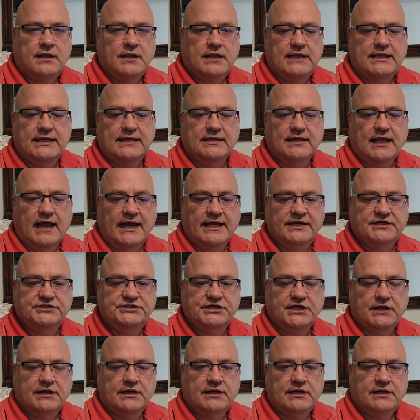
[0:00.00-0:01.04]

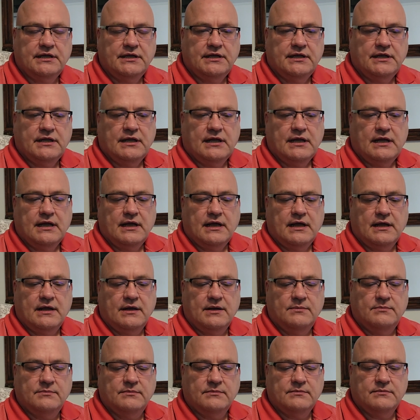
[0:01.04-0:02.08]
Elijah
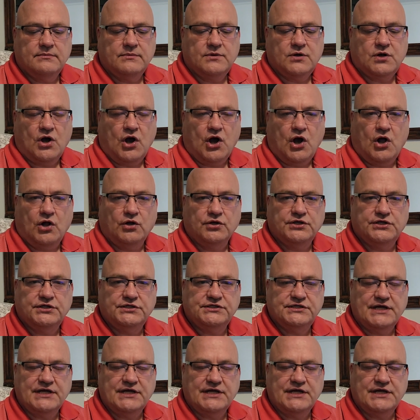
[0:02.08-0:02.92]
called